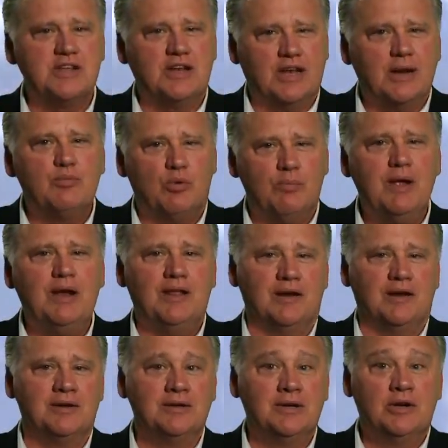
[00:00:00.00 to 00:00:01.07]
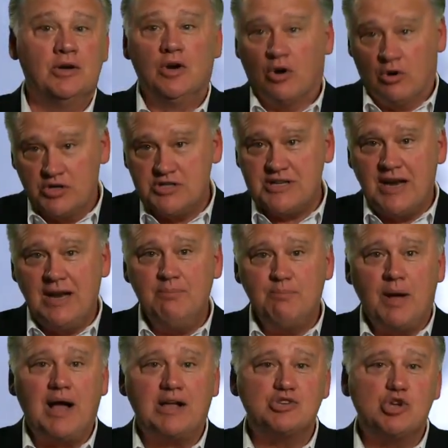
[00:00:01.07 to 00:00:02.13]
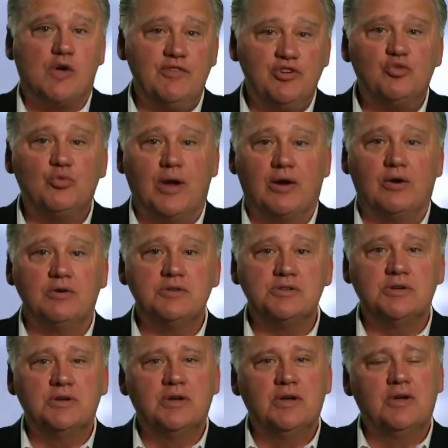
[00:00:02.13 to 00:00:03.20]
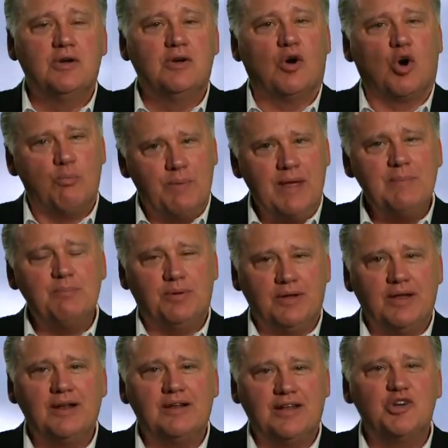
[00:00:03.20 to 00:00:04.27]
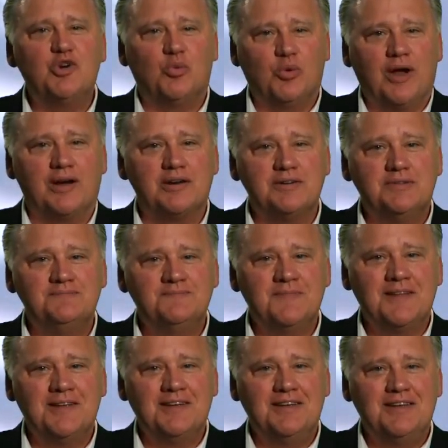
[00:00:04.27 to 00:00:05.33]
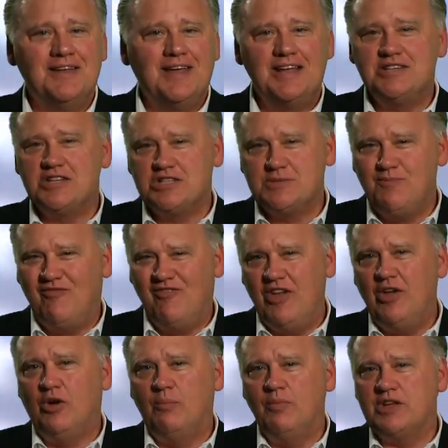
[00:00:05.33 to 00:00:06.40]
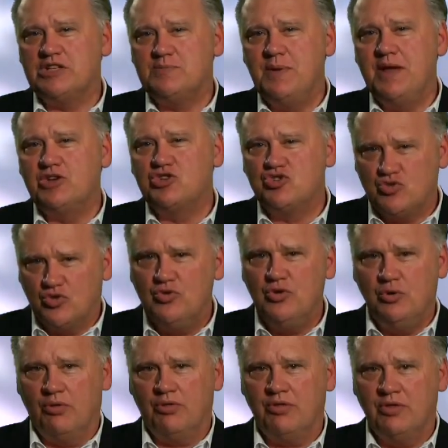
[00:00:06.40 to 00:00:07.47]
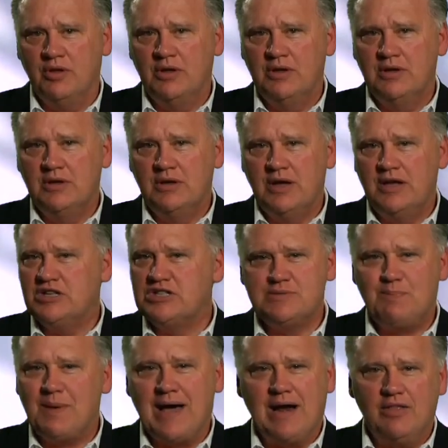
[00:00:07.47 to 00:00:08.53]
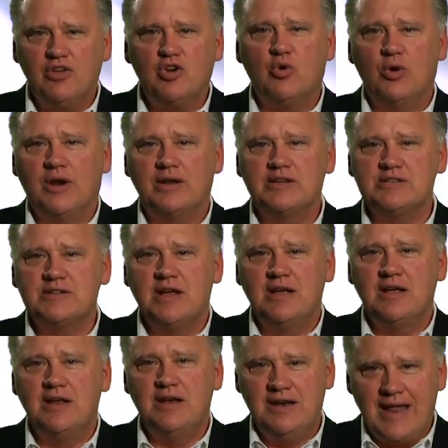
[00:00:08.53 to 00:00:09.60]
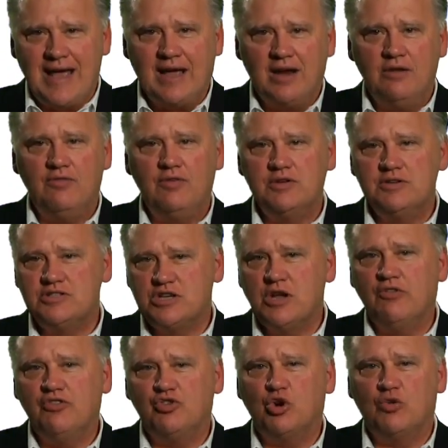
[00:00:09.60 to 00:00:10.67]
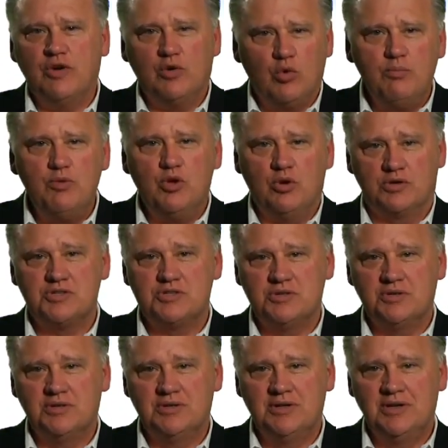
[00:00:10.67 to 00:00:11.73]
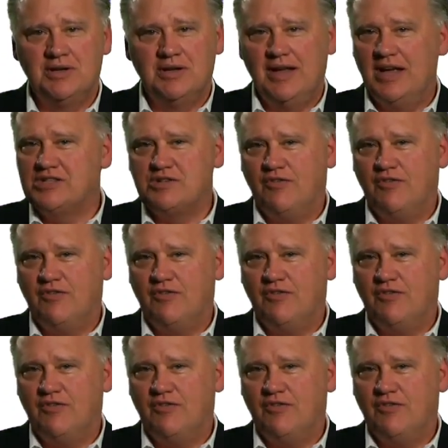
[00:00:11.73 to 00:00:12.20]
and liberal media, or setting box office records, or being politically correct. It's a film that speaks truth in spite of the critics' negative, self-serving rebukes. It's a